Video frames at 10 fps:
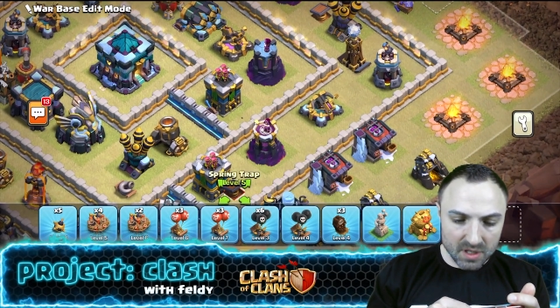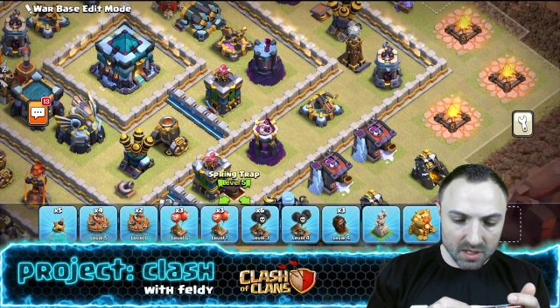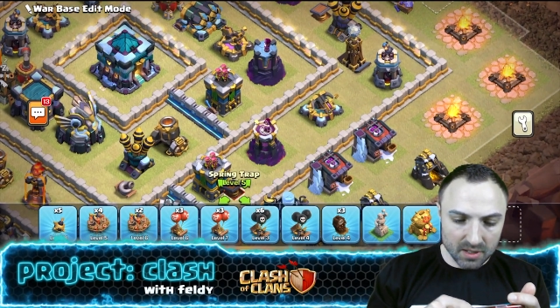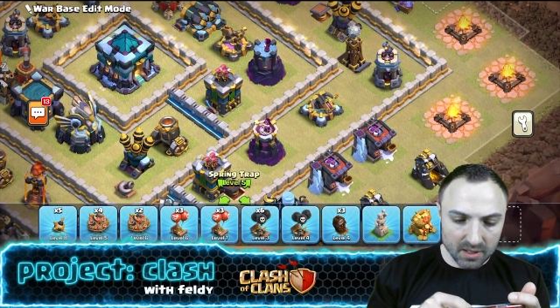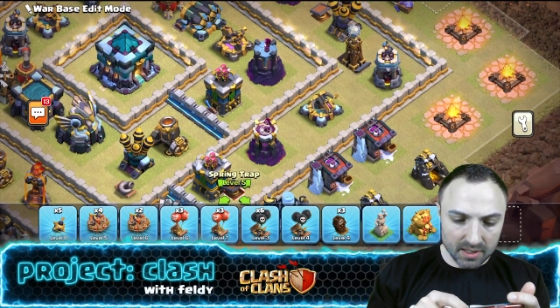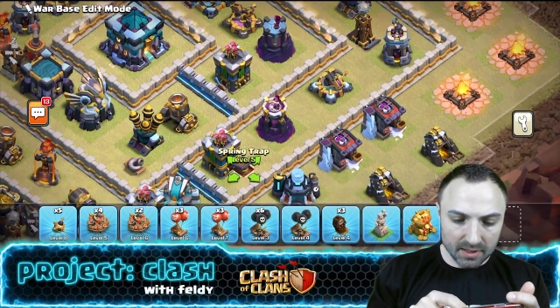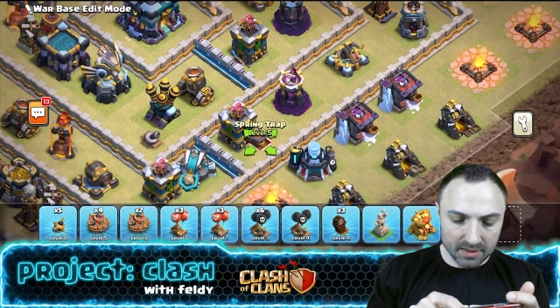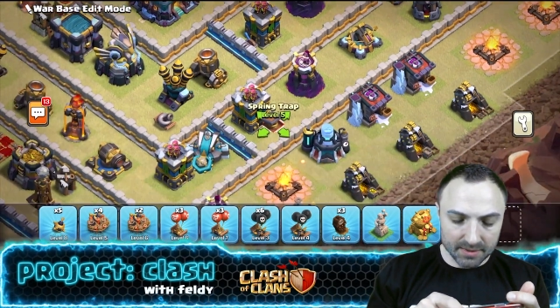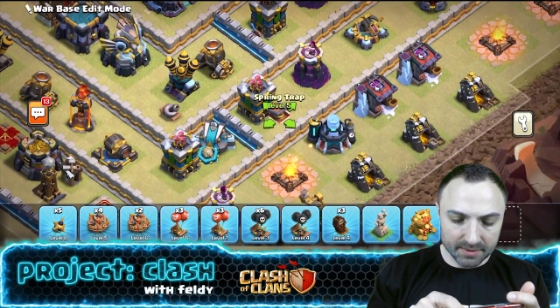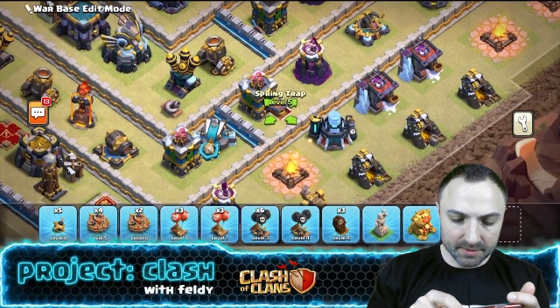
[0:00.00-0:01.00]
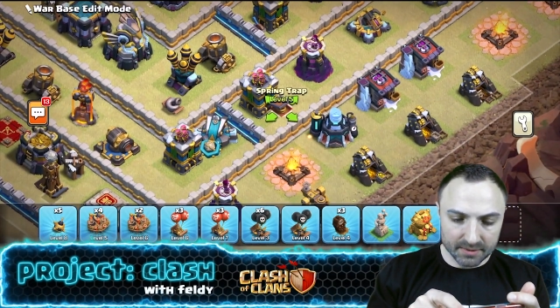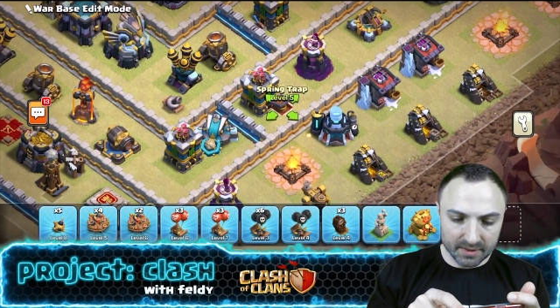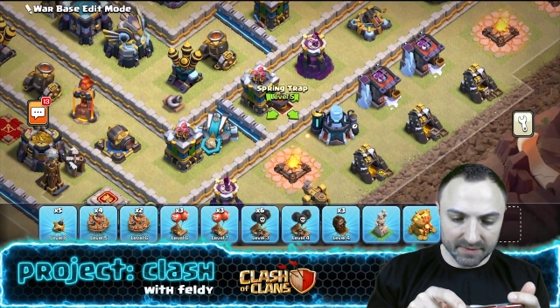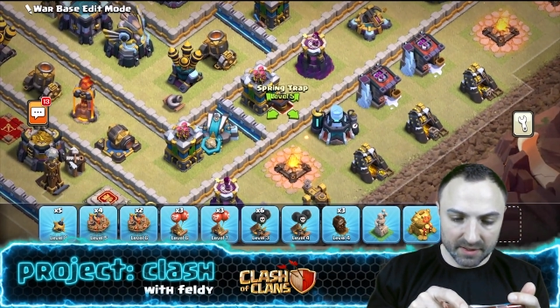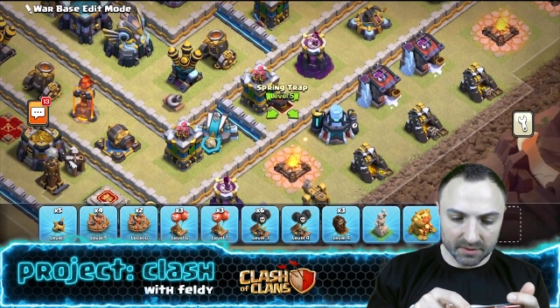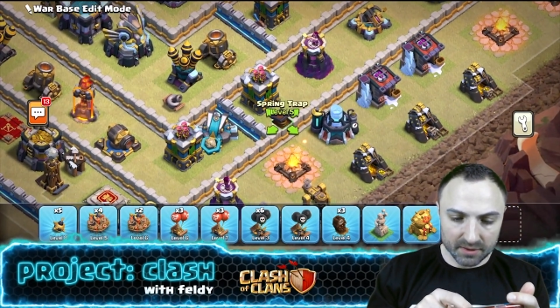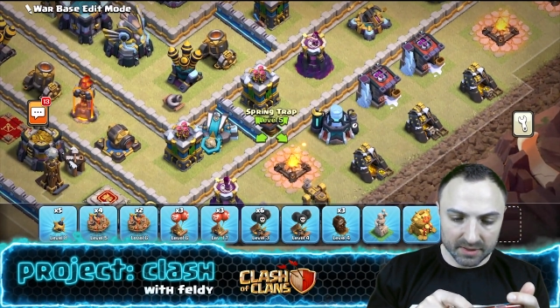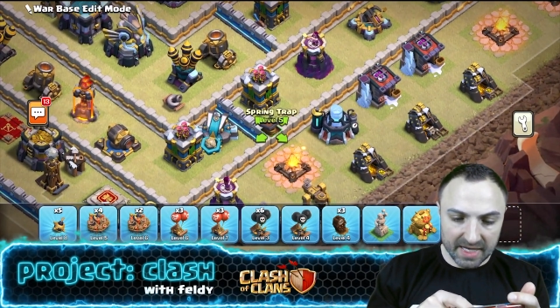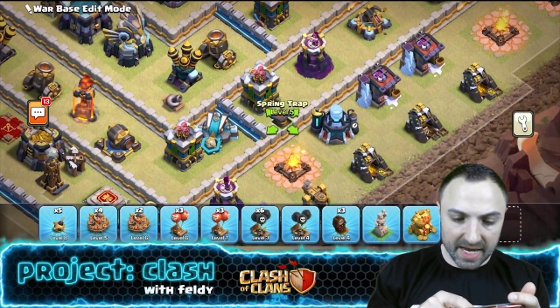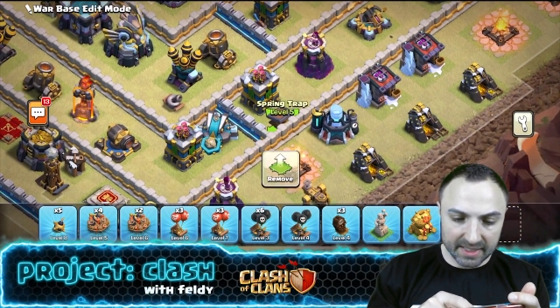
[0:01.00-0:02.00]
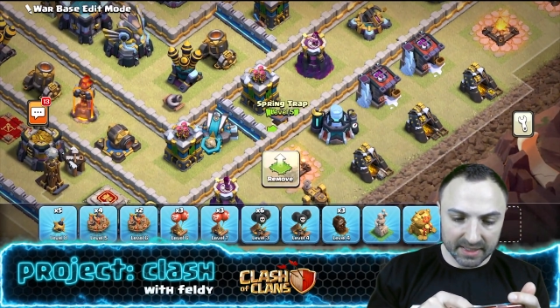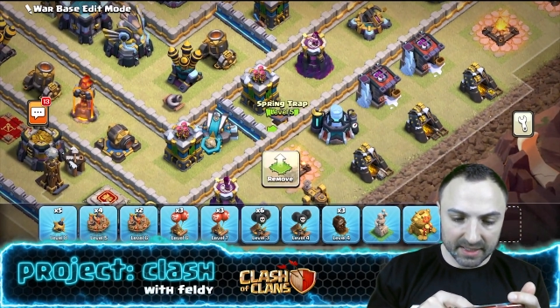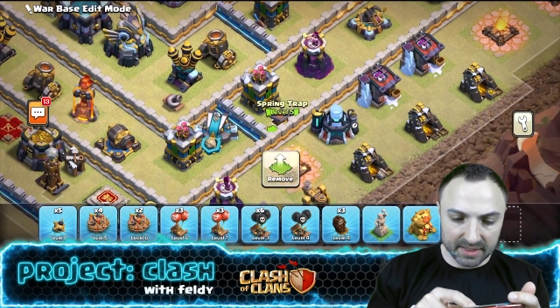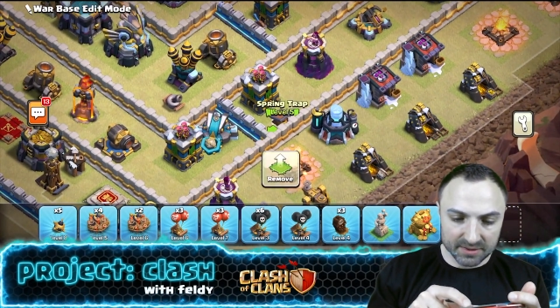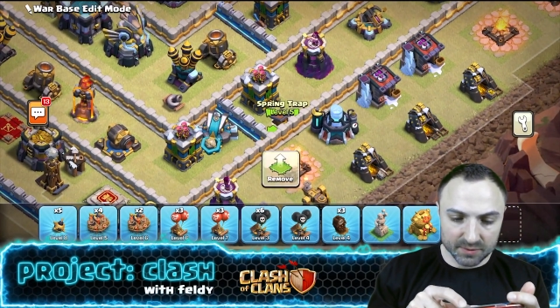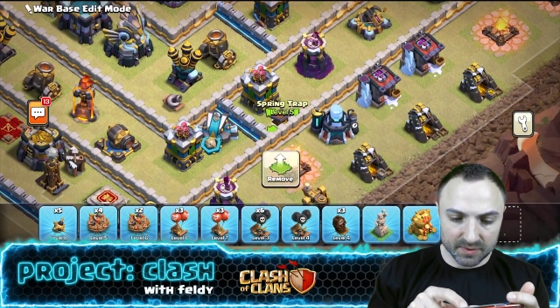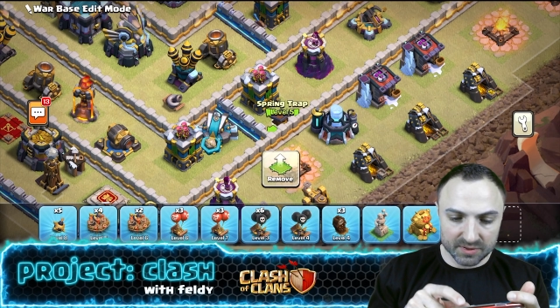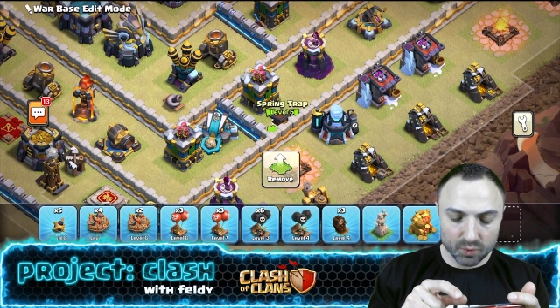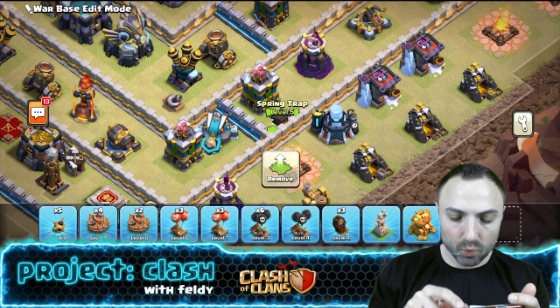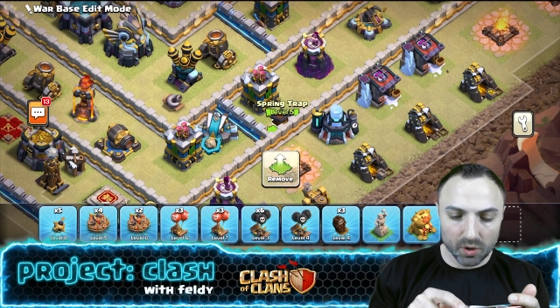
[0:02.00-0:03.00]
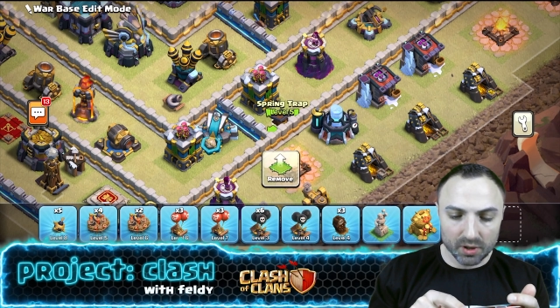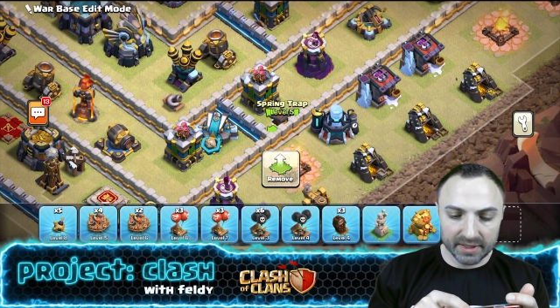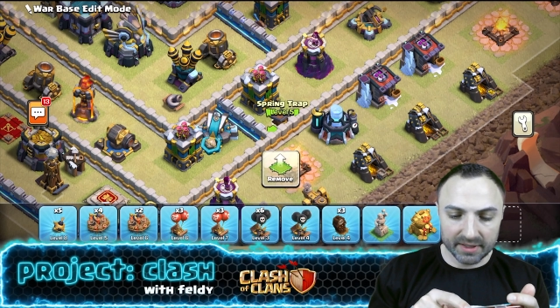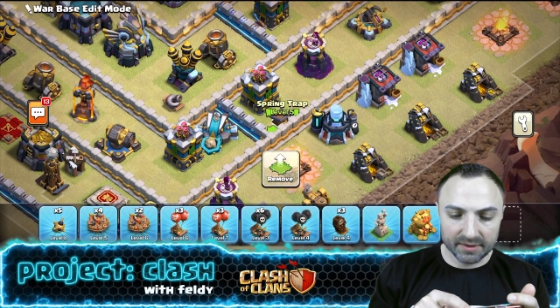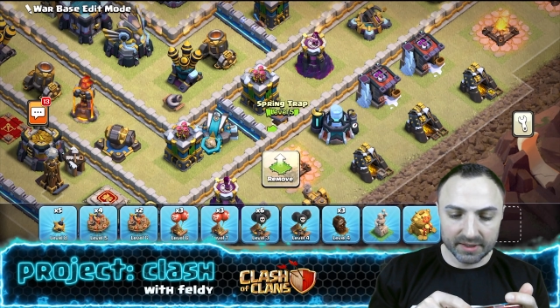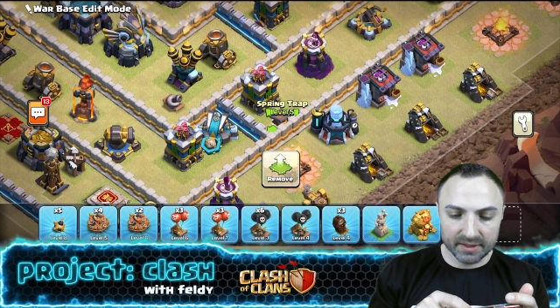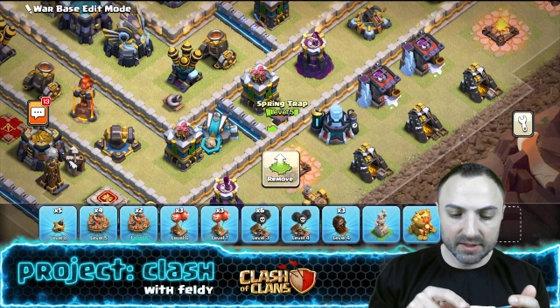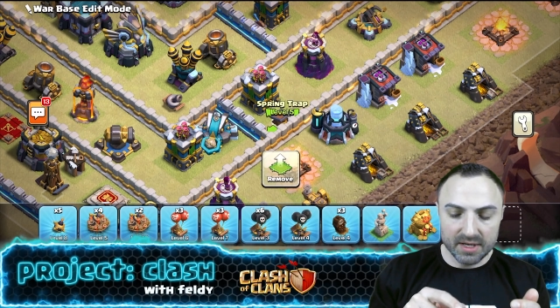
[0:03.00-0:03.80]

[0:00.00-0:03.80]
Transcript: if they're attacking into this wall area,